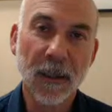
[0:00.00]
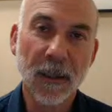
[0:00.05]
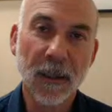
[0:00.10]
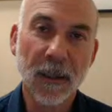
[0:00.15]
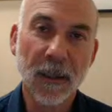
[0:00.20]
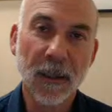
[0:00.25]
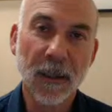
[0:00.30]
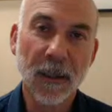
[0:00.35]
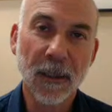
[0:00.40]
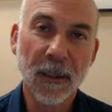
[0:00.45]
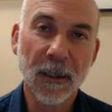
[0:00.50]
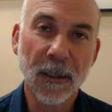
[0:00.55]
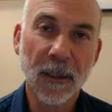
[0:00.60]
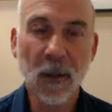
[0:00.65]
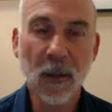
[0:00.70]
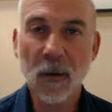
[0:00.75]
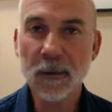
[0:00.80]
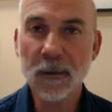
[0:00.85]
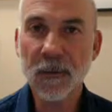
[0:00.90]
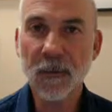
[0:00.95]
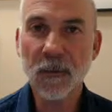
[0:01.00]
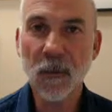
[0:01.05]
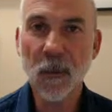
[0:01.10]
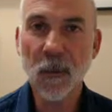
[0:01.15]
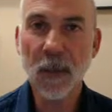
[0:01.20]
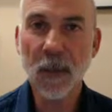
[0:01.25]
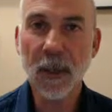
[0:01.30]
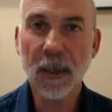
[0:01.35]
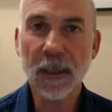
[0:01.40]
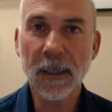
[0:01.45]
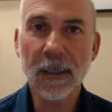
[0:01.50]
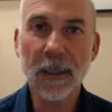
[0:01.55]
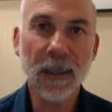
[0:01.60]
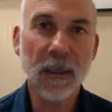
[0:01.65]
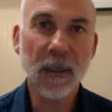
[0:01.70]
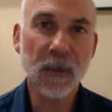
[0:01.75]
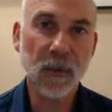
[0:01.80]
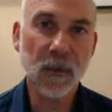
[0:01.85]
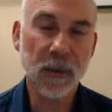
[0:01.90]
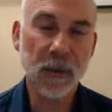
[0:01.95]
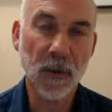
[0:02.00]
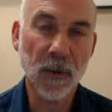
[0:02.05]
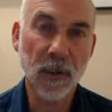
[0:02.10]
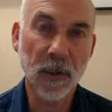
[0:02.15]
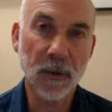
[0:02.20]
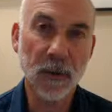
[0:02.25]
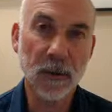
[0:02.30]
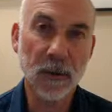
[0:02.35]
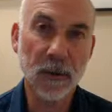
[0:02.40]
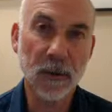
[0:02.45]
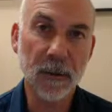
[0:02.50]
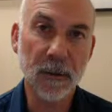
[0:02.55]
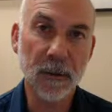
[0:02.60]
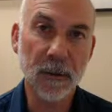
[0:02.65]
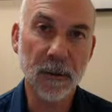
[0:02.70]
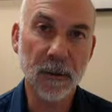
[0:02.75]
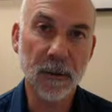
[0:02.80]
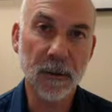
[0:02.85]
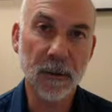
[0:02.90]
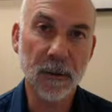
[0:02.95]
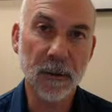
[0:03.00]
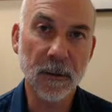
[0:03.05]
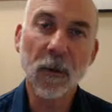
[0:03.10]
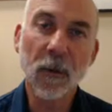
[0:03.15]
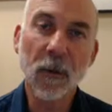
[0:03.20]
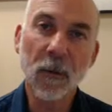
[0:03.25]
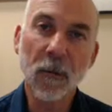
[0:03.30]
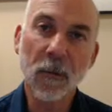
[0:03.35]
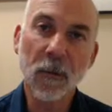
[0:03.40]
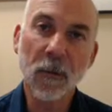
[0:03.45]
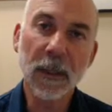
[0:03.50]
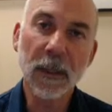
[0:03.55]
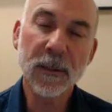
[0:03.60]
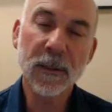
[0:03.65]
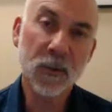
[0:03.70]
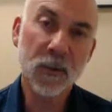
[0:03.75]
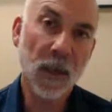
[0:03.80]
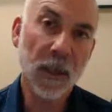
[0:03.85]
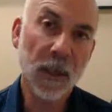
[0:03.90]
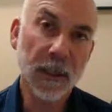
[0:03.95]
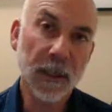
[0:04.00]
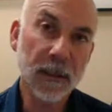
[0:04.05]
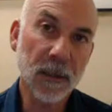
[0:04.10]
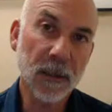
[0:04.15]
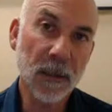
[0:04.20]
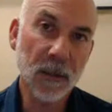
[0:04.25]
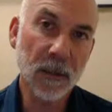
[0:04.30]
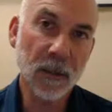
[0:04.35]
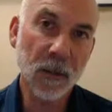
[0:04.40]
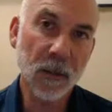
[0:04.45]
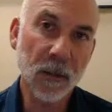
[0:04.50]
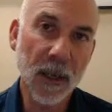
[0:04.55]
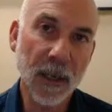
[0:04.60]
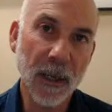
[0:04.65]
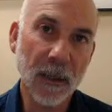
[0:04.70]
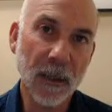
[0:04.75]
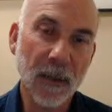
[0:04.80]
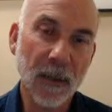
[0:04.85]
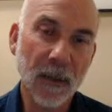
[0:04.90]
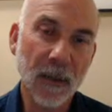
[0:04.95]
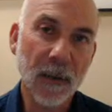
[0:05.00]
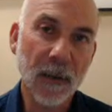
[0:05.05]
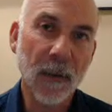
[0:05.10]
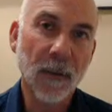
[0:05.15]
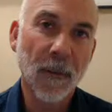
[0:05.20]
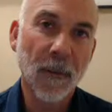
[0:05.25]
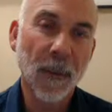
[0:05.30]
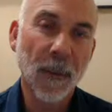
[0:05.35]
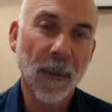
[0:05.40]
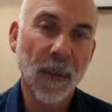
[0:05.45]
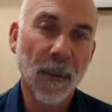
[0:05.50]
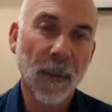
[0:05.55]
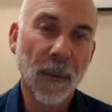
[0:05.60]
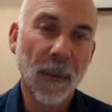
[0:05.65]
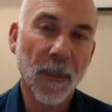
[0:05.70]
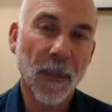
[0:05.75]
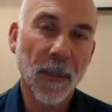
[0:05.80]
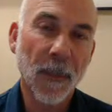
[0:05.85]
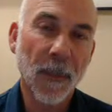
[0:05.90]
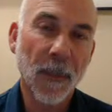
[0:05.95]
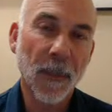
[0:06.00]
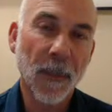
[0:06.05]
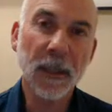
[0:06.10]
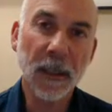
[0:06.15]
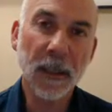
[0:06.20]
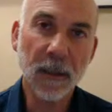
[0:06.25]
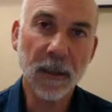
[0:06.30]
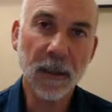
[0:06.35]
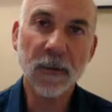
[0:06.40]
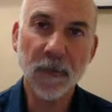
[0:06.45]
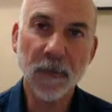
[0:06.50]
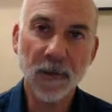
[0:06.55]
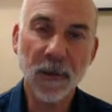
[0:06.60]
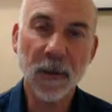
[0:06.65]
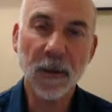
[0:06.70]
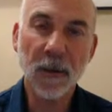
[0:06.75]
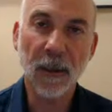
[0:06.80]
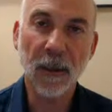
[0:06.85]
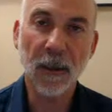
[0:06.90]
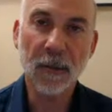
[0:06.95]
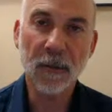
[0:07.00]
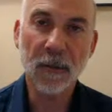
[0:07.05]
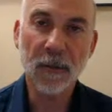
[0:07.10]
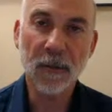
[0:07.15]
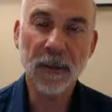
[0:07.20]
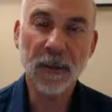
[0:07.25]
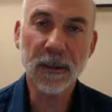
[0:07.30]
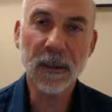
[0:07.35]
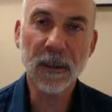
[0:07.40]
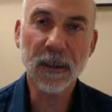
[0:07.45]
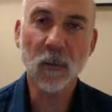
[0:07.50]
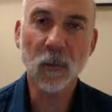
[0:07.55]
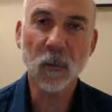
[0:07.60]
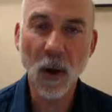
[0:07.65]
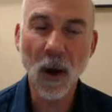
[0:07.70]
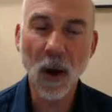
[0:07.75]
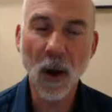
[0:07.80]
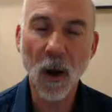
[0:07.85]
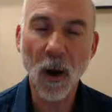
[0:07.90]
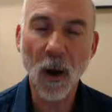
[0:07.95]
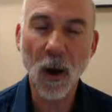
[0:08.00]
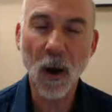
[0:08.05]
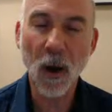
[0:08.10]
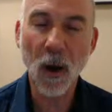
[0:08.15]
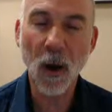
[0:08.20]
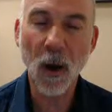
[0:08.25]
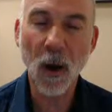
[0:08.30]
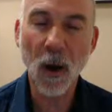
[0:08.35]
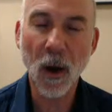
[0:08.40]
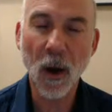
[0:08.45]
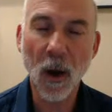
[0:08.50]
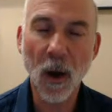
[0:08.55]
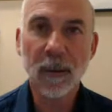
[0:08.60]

And the same goes for anything else we try to do. If you're really struggling to lose weight, then there's something interfering. There's nothing wrong with you.